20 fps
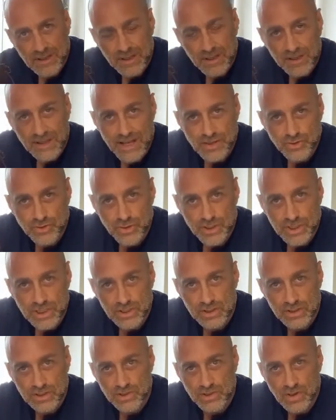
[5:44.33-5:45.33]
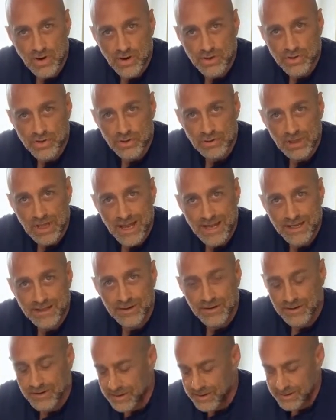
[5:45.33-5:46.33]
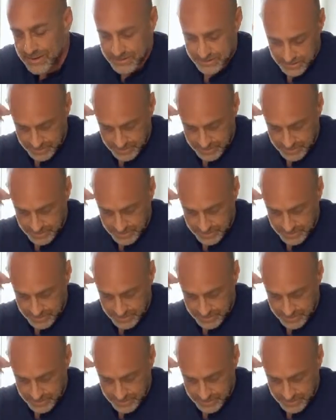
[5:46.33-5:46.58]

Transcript: electric charger lighter.